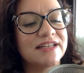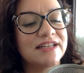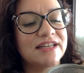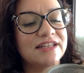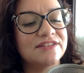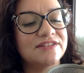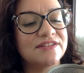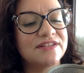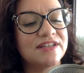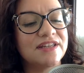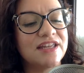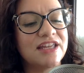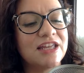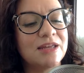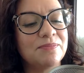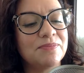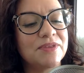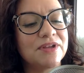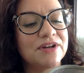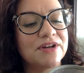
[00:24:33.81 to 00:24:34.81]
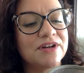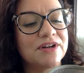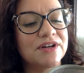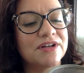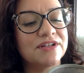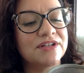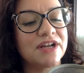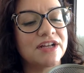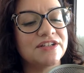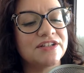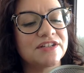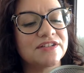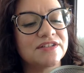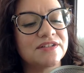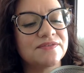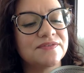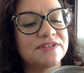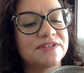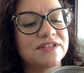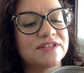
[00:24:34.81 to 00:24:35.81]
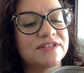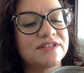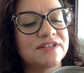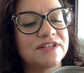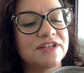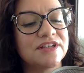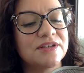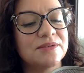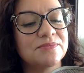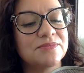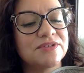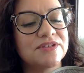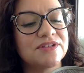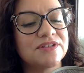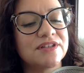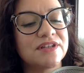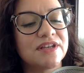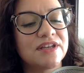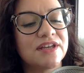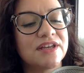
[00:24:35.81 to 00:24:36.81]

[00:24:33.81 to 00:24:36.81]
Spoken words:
it's to keep their digestive systems